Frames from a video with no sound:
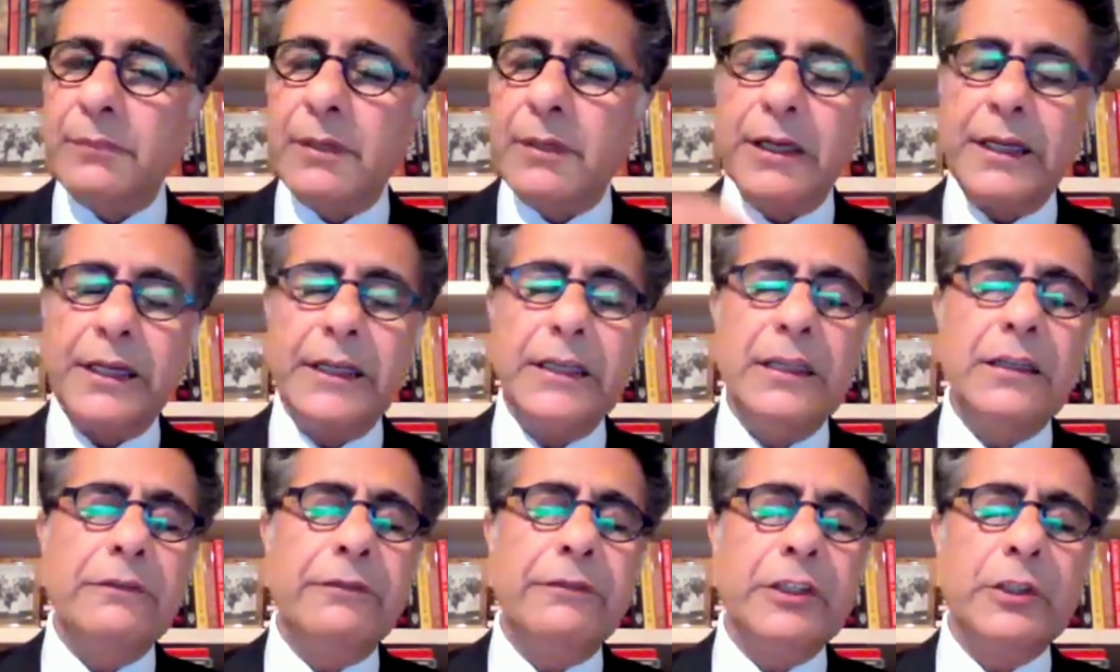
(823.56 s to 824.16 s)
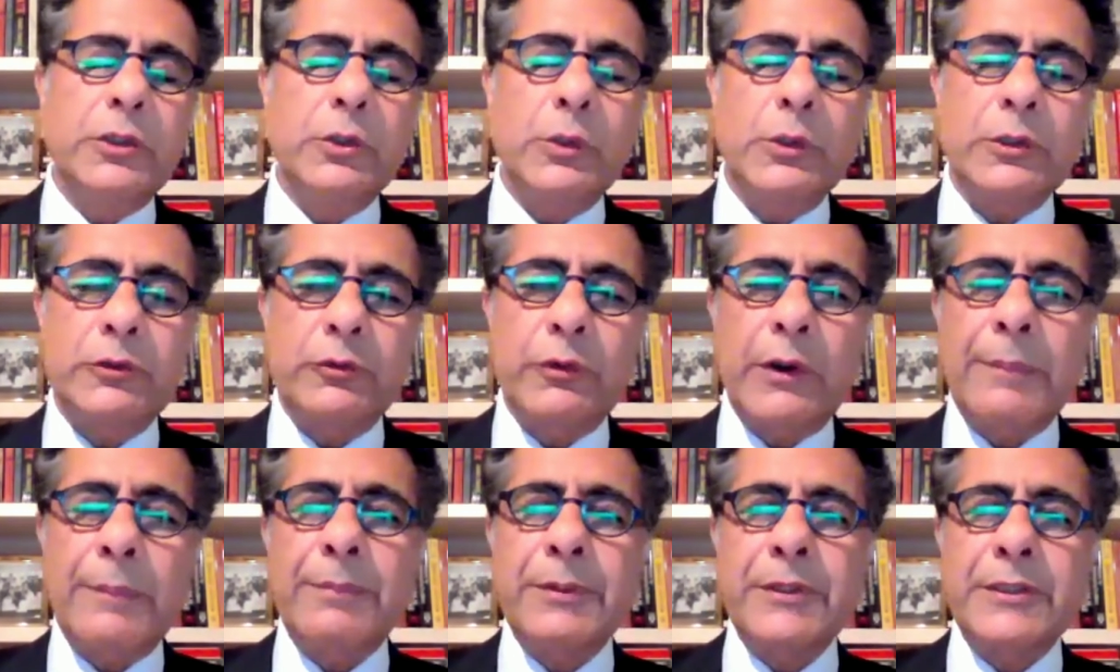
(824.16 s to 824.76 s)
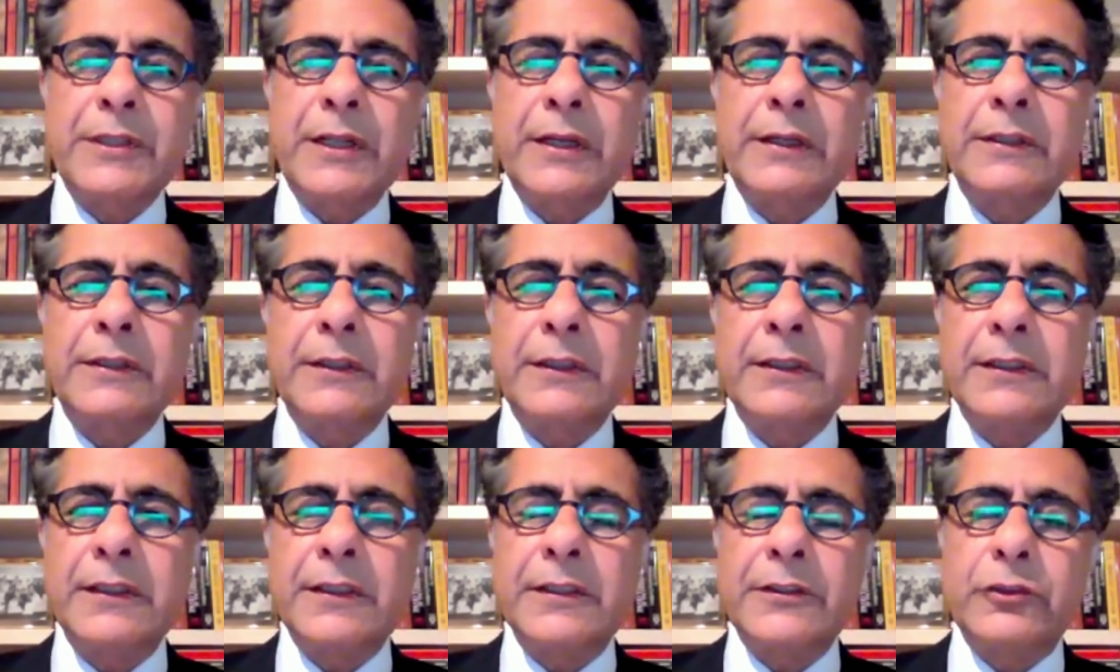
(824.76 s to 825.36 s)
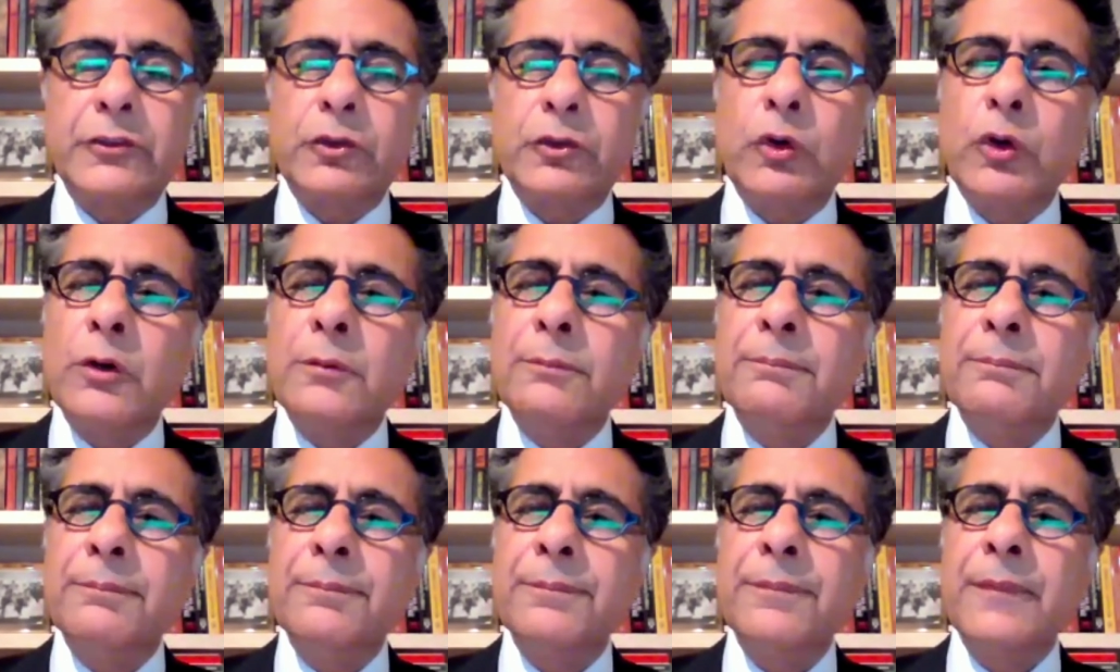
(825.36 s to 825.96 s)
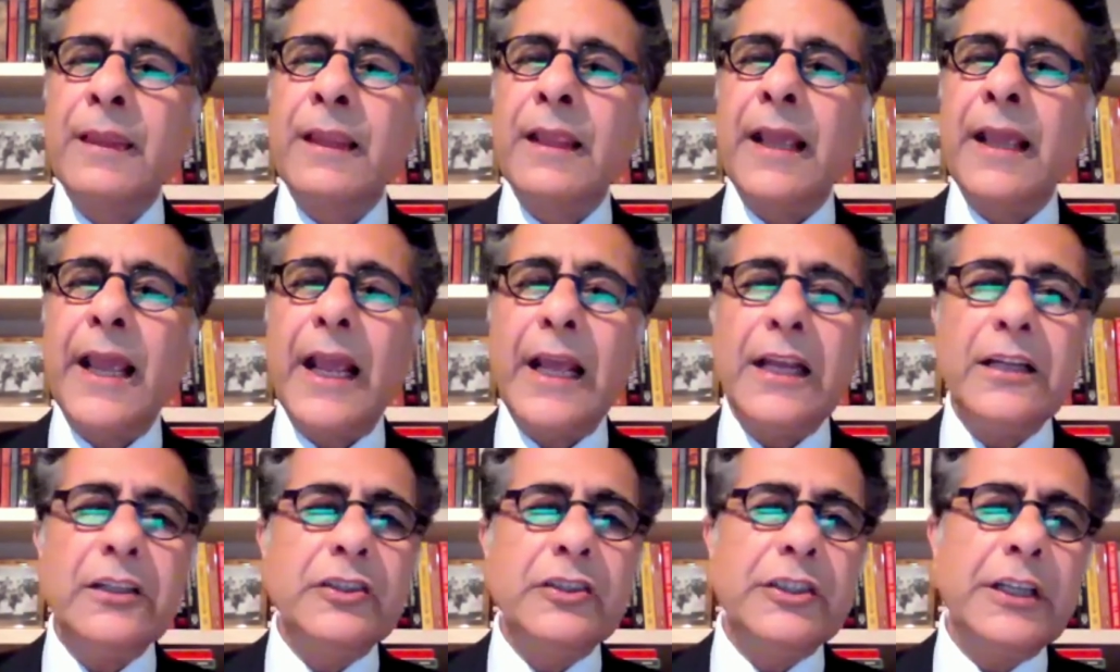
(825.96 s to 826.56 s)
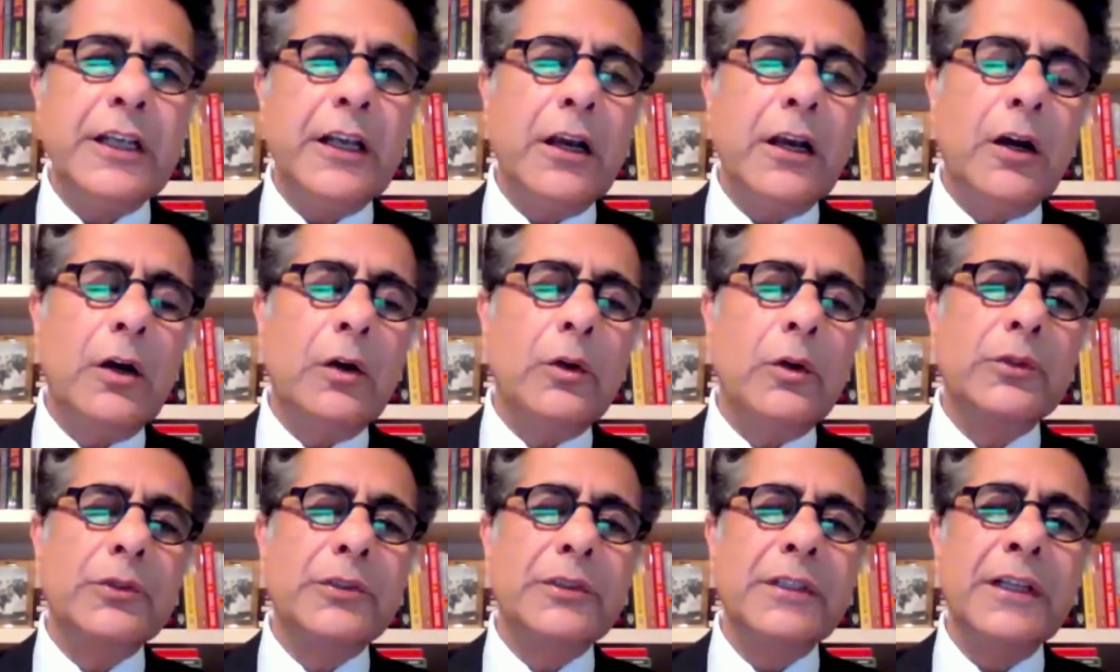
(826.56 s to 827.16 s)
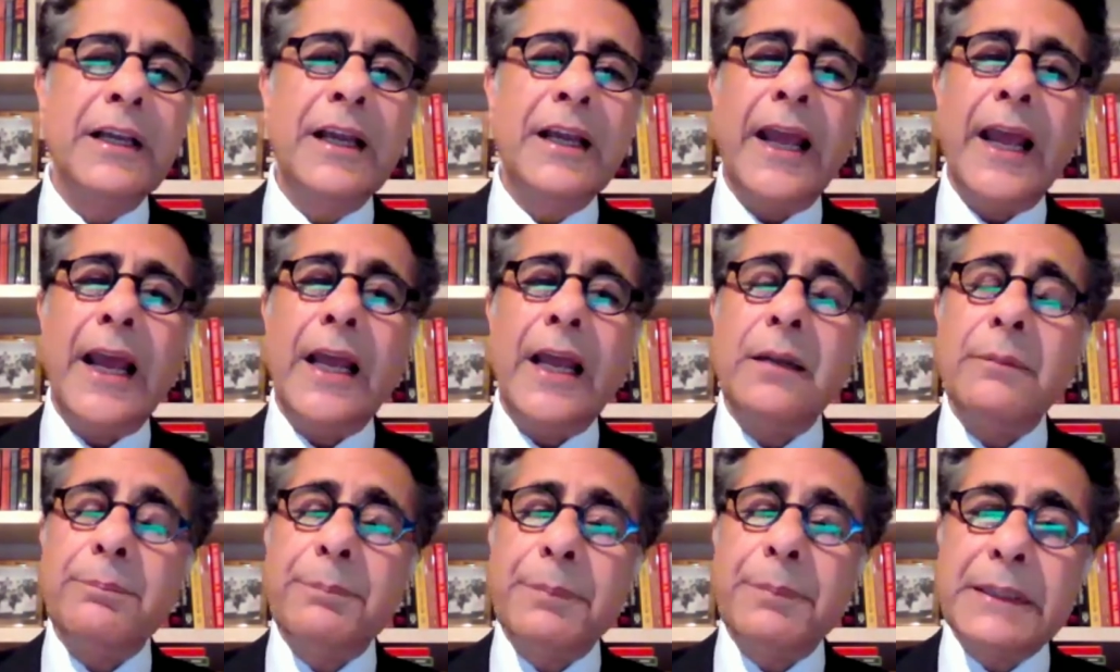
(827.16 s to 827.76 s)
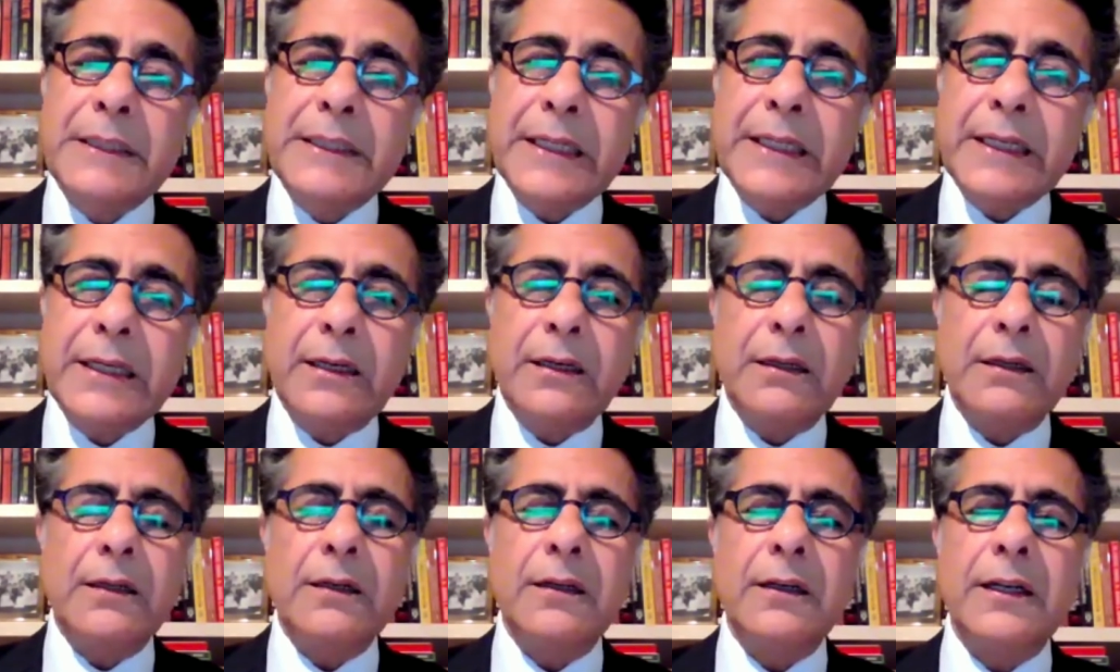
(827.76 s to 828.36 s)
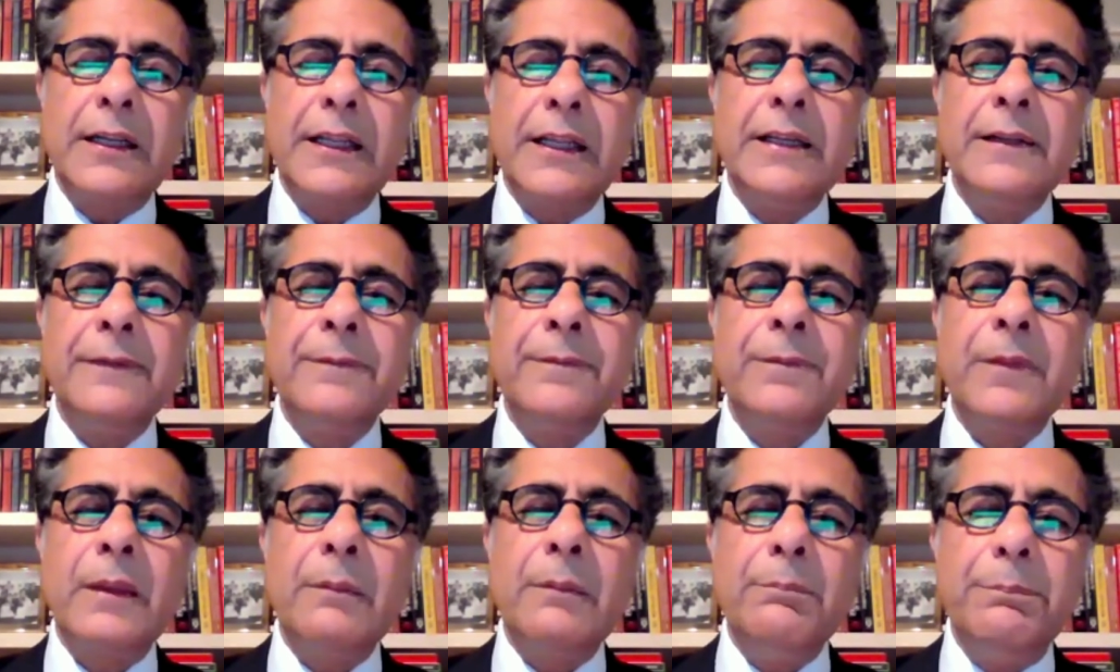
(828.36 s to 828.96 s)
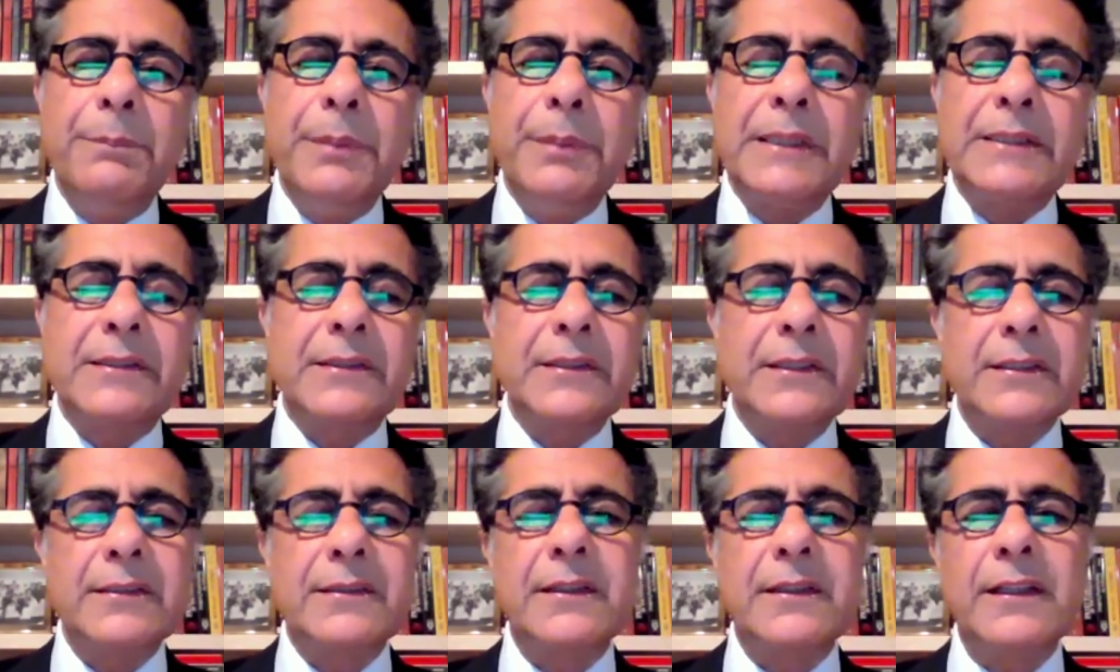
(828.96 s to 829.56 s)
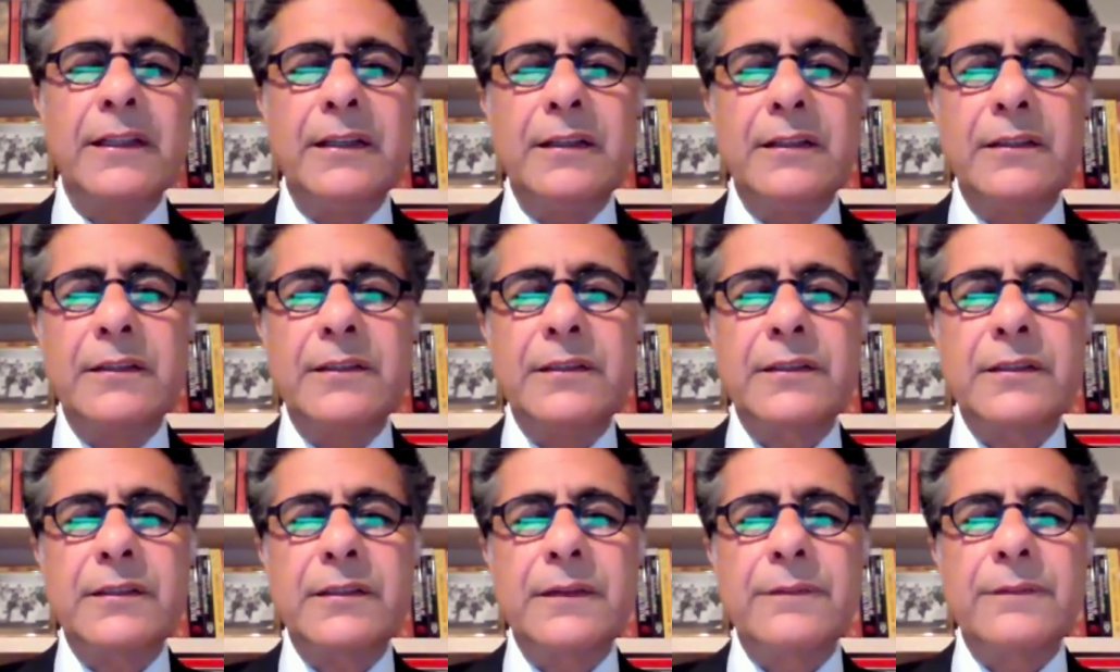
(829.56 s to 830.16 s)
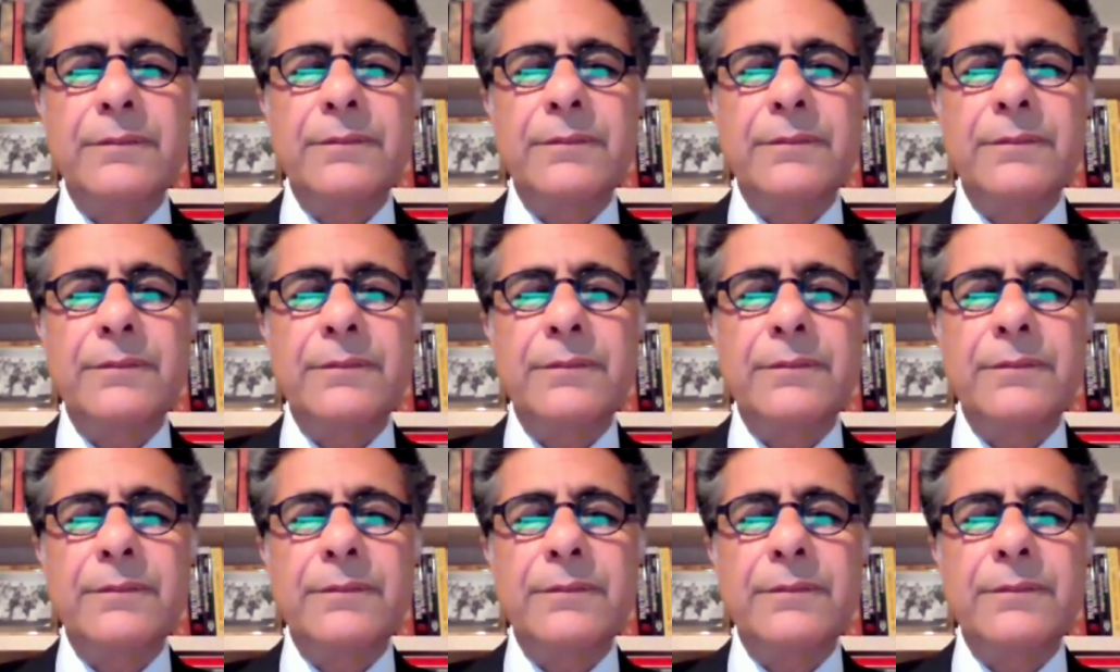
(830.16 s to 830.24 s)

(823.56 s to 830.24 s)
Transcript: individuals represented in this room, NGOs, and particularly business leaders.